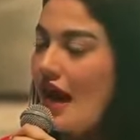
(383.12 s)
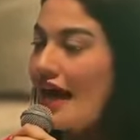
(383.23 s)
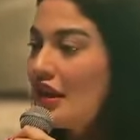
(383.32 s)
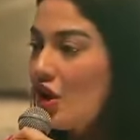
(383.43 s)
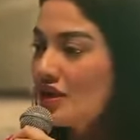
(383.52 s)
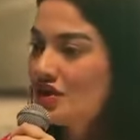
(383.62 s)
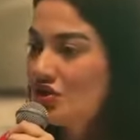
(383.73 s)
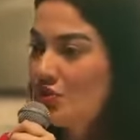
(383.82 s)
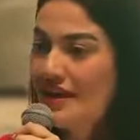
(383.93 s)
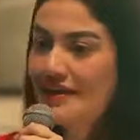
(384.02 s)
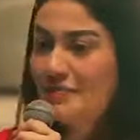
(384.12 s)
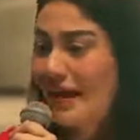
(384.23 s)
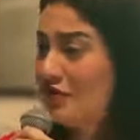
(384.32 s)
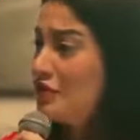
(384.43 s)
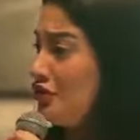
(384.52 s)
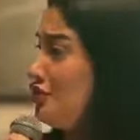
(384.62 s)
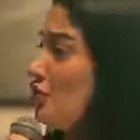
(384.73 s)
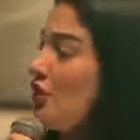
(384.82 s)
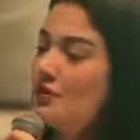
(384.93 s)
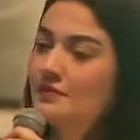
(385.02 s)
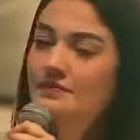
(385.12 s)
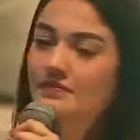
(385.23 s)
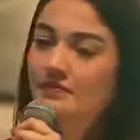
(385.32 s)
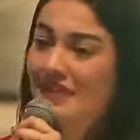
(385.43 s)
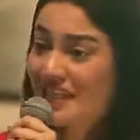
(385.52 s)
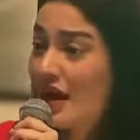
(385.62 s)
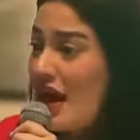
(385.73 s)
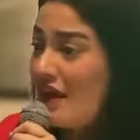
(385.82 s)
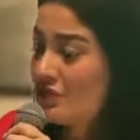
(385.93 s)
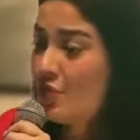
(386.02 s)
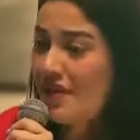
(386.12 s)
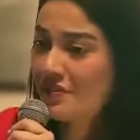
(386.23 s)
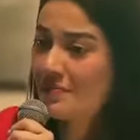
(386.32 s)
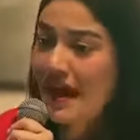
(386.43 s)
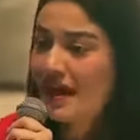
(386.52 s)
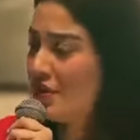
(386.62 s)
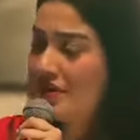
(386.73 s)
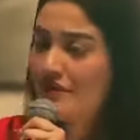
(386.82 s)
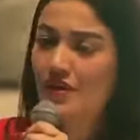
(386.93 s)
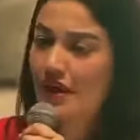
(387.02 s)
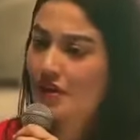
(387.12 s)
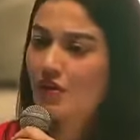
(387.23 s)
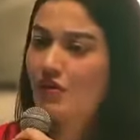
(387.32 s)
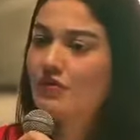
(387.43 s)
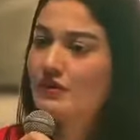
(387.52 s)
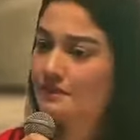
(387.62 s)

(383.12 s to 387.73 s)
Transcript: I lost urinary bowel control. That's why I have to wear the bag wherever I go.